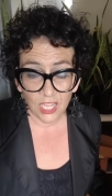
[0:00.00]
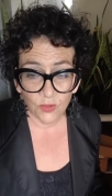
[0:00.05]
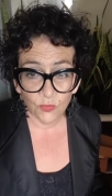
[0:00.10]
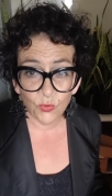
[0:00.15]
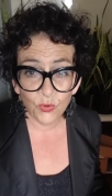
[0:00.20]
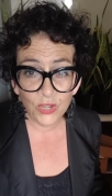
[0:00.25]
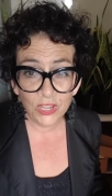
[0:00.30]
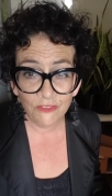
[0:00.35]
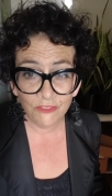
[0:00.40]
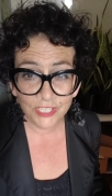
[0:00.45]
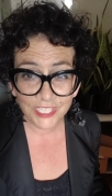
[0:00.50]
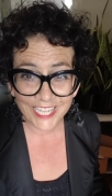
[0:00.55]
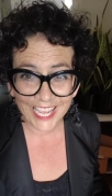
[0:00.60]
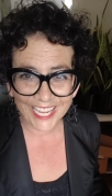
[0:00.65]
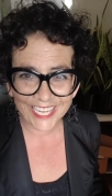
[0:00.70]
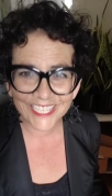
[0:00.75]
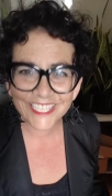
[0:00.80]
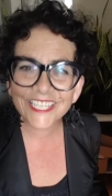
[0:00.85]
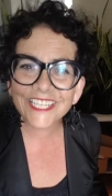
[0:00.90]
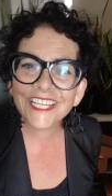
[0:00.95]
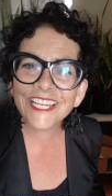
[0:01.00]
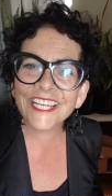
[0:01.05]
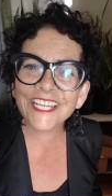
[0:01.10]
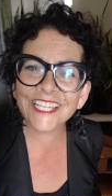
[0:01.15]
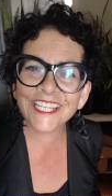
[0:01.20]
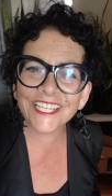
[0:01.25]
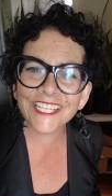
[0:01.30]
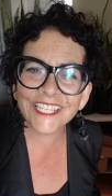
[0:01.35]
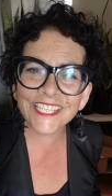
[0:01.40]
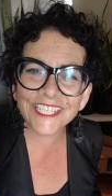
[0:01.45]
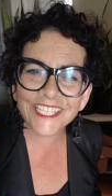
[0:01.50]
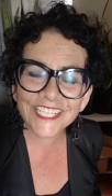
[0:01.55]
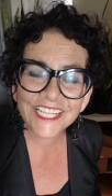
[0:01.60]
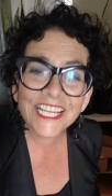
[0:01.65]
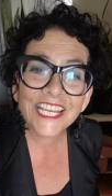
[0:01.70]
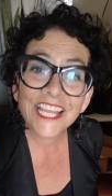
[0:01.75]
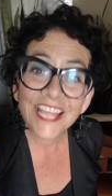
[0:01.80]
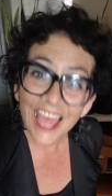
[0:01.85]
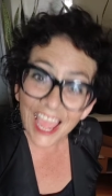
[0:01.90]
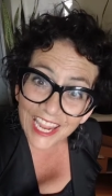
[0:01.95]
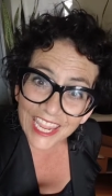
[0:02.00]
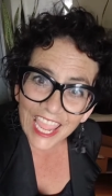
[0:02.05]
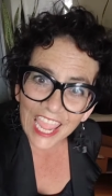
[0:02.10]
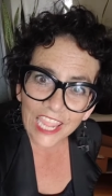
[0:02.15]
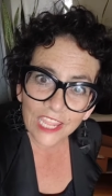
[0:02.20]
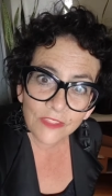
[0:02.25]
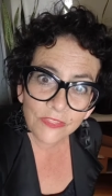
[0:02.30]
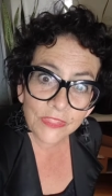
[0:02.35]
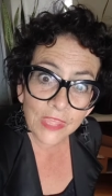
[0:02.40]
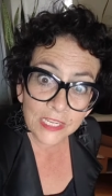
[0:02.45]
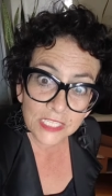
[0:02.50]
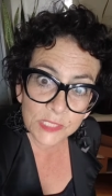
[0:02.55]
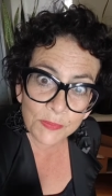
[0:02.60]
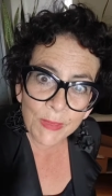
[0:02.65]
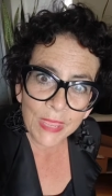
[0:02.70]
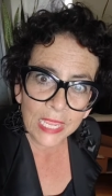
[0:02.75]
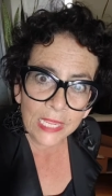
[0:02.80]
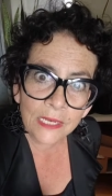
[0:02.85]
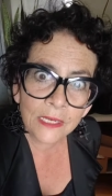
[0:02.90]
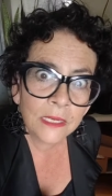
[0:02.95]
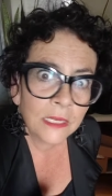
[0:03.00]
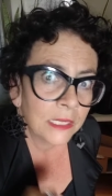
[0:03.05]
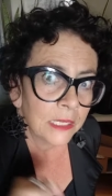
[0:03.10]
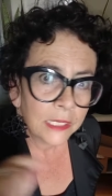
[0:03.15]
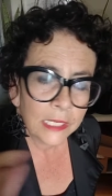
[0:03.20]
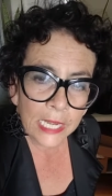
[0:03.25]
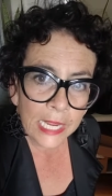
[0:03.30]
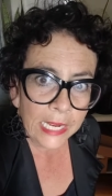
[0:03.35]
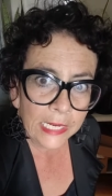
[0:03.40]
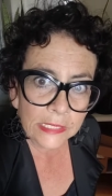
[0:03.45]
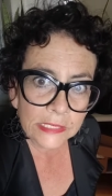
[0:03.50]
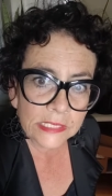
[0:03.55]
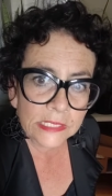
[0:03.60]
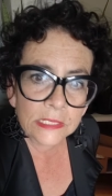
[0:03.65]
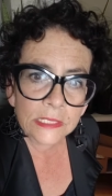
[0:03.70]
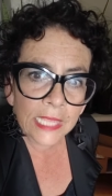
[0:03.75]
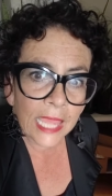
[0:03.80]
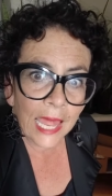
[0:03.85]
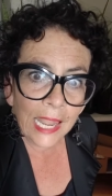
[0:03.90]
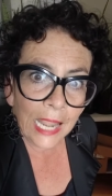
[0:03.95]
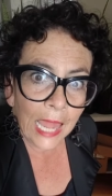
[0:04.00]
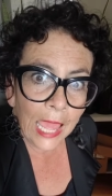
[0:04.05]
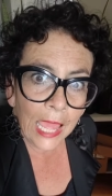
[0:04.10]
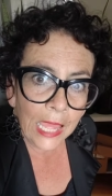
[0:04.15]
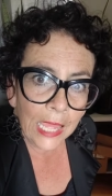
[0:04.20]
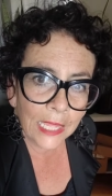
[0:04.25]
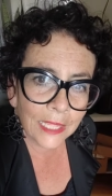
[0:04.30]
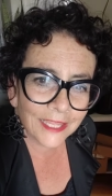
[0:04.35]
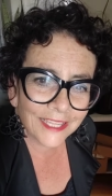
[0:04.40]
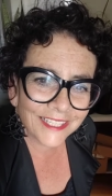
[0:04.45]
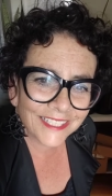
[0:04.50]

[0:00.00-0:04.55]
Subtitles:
We'll never date. Okay, that's me. Next, colour.